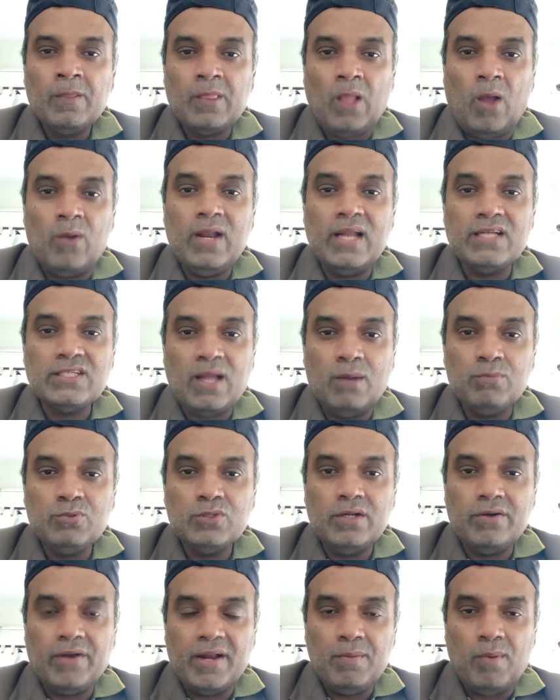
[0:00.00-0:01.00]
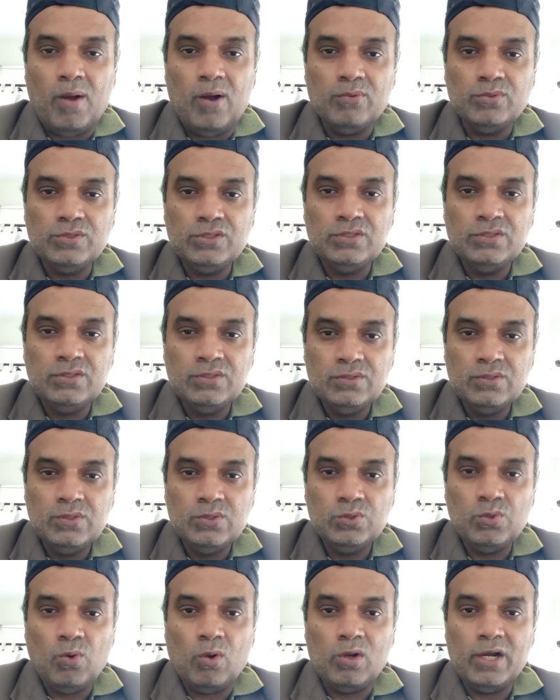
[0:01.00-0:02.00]
Now let's come to the dream house.
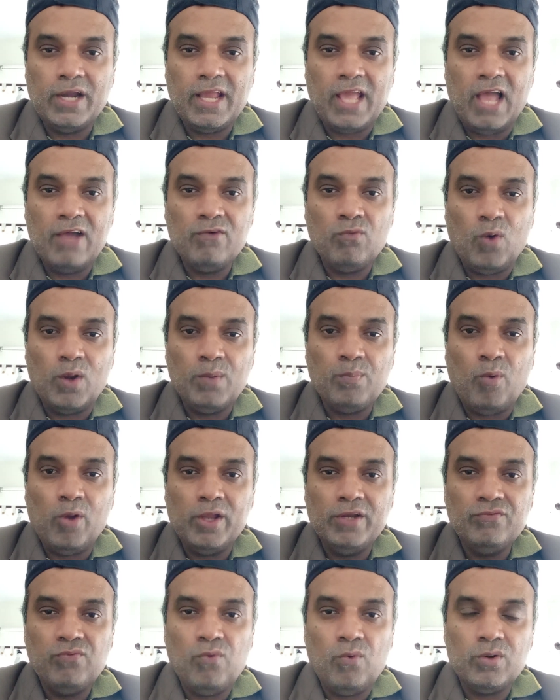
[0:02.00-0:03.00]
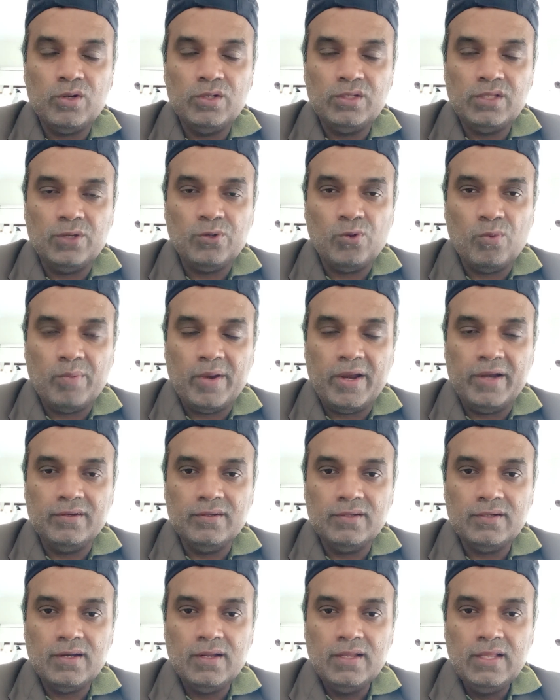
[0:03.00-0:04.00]
You already have 1.4 in the
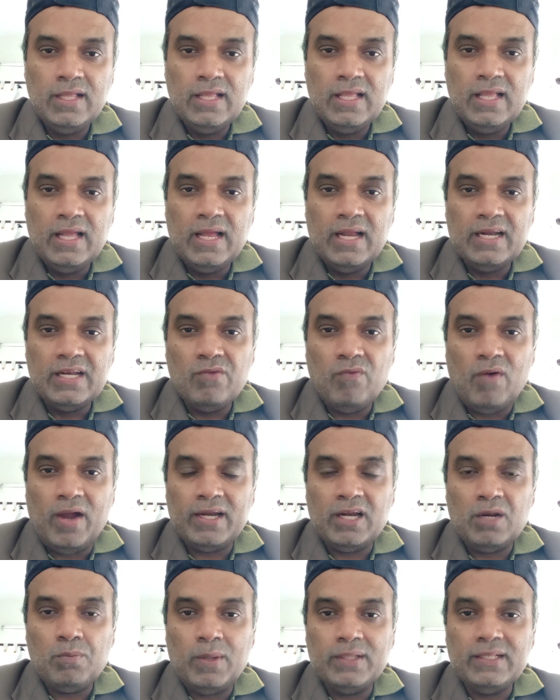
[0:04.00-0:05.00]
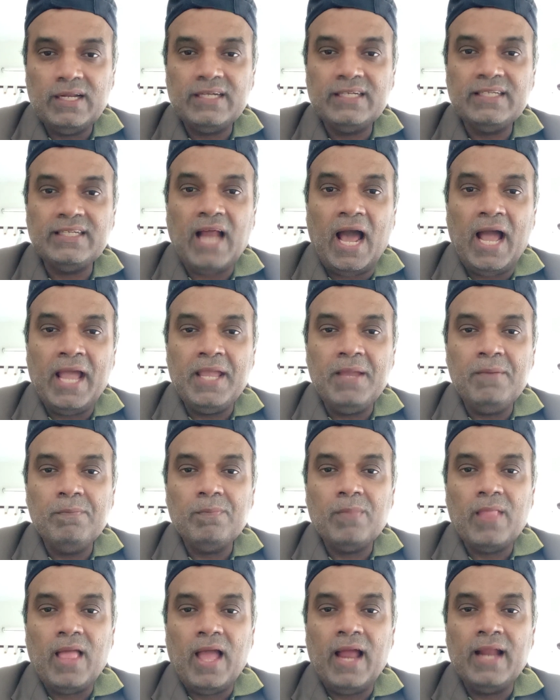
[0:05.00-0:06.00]
numerator divided by the
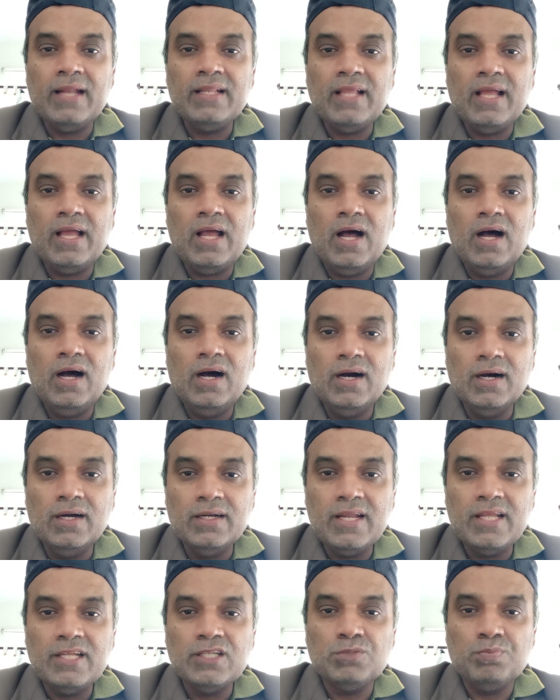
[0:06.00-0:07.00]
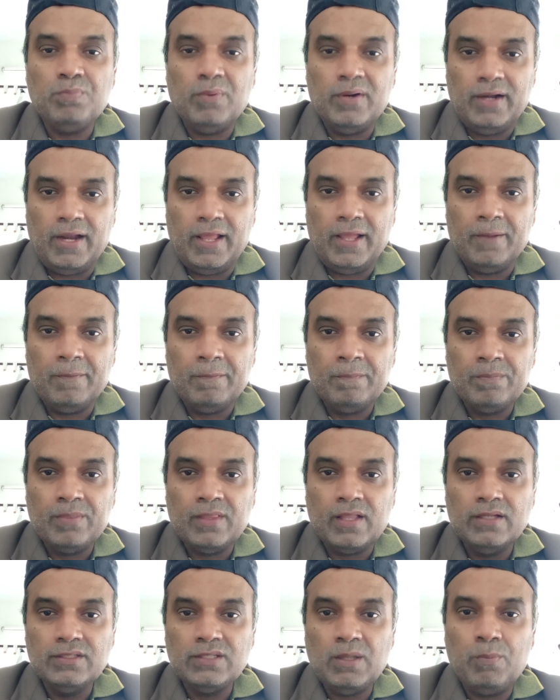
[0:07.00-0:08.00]
time and the earnings per day.
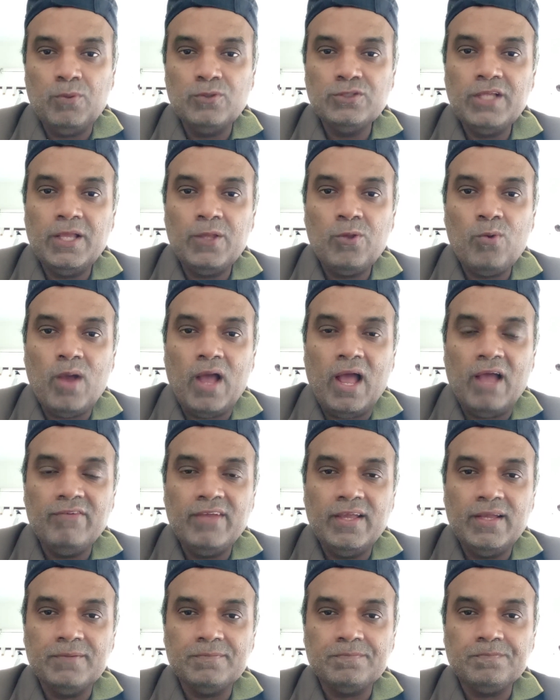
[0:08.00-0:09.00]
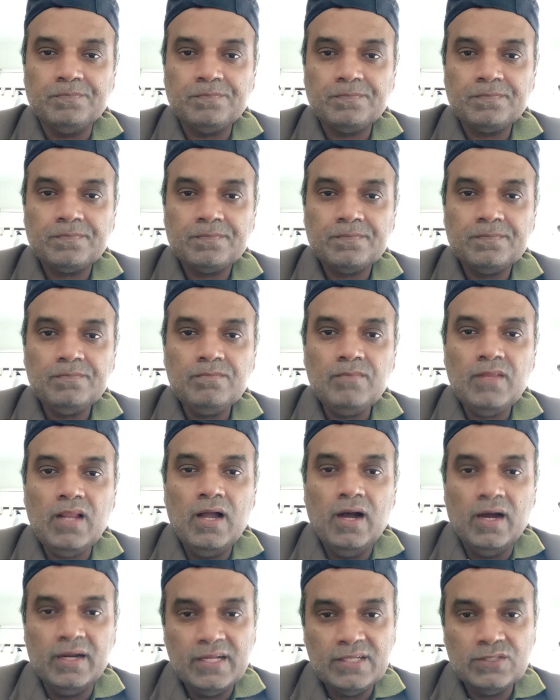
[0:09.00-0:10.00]
Supposing you are having
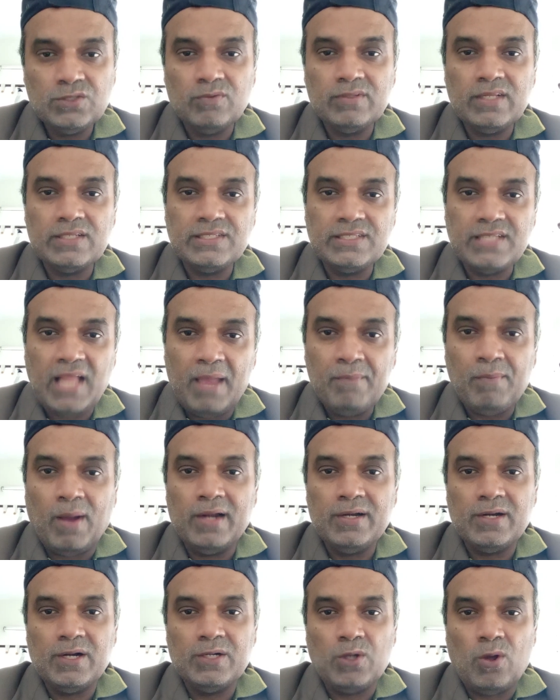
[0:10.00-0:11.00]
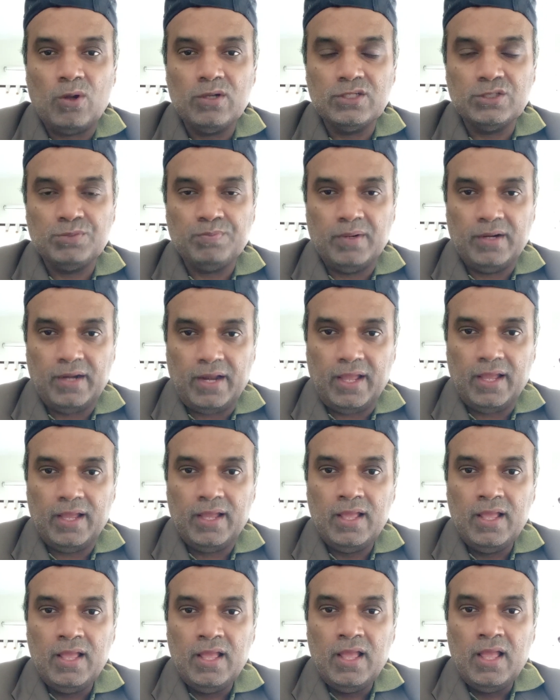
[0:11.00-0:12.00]
earnings of the same $100 per day
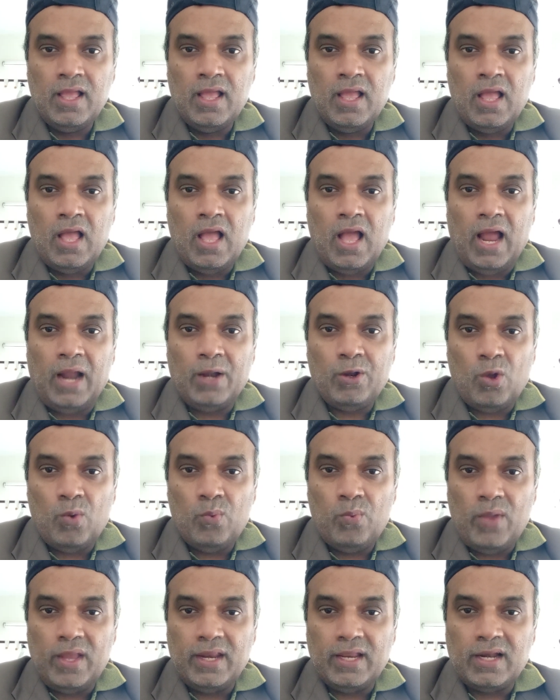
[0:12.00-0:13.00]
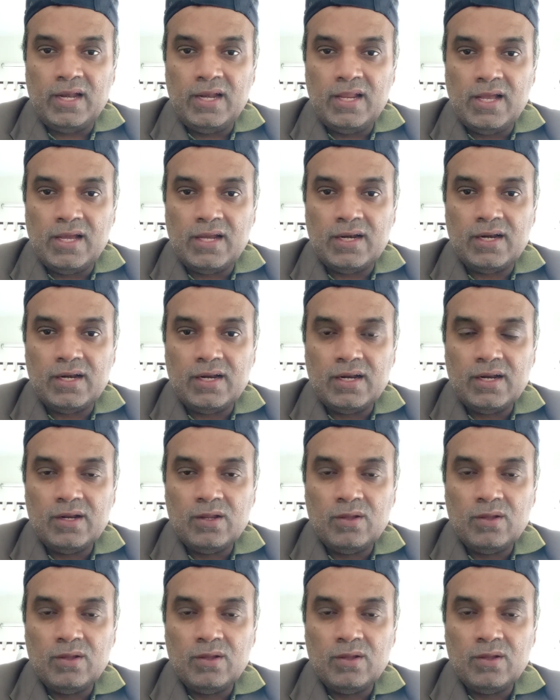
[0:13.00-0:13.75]
and you are very clear